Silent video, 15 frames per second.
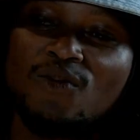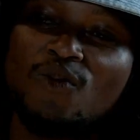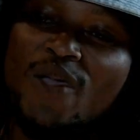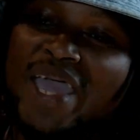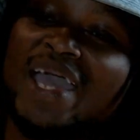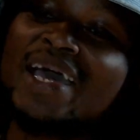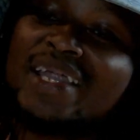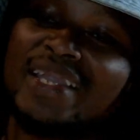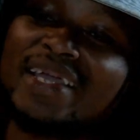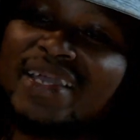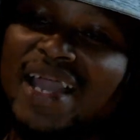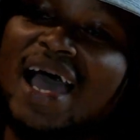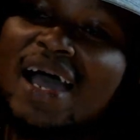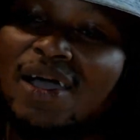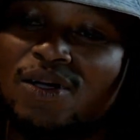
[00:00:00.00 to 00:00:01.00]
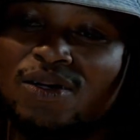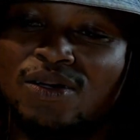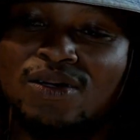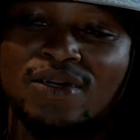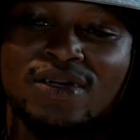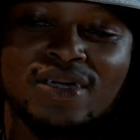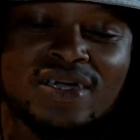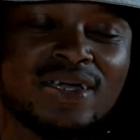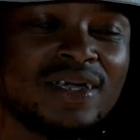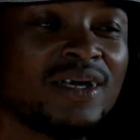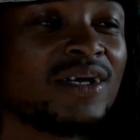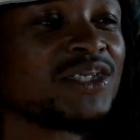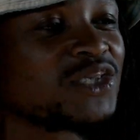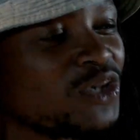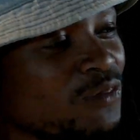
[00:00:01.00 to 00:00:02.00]
Where are they now?
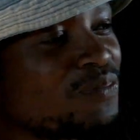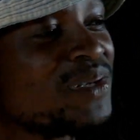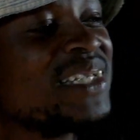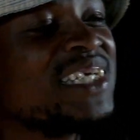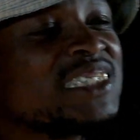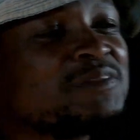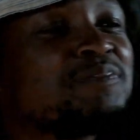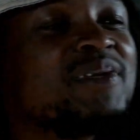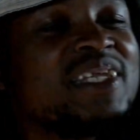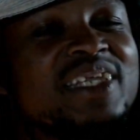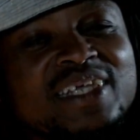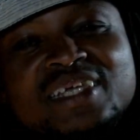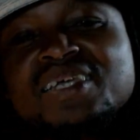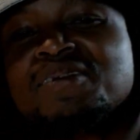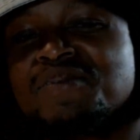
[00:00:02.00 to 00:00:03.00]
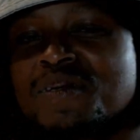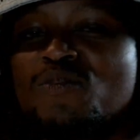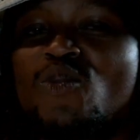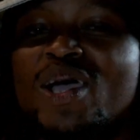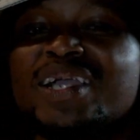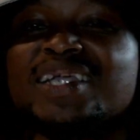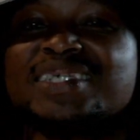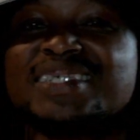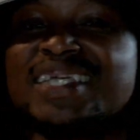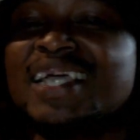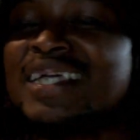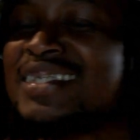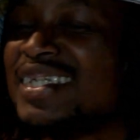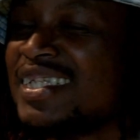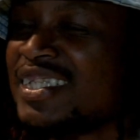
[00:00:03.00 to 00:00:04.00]
So please believe him when he
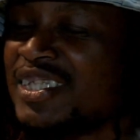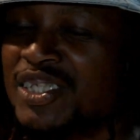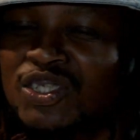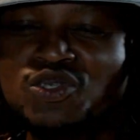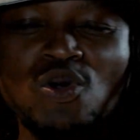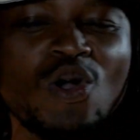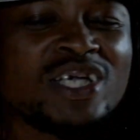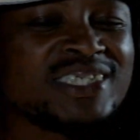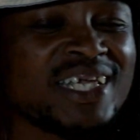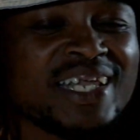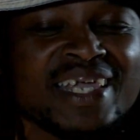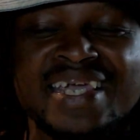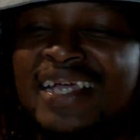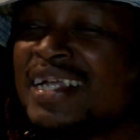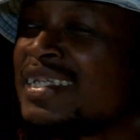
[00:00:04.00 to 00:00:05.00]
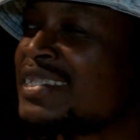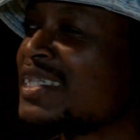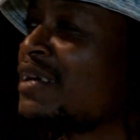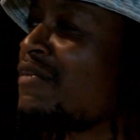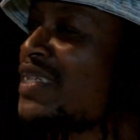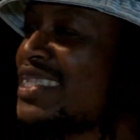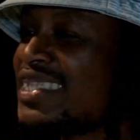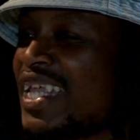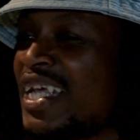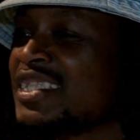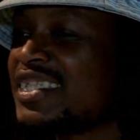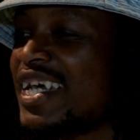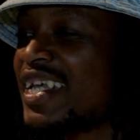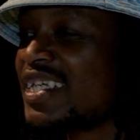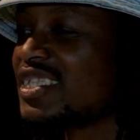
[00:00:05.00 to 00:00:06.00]
says he destroys and kills every stage
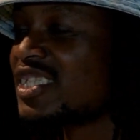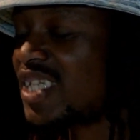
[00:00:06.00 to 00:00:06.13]
that he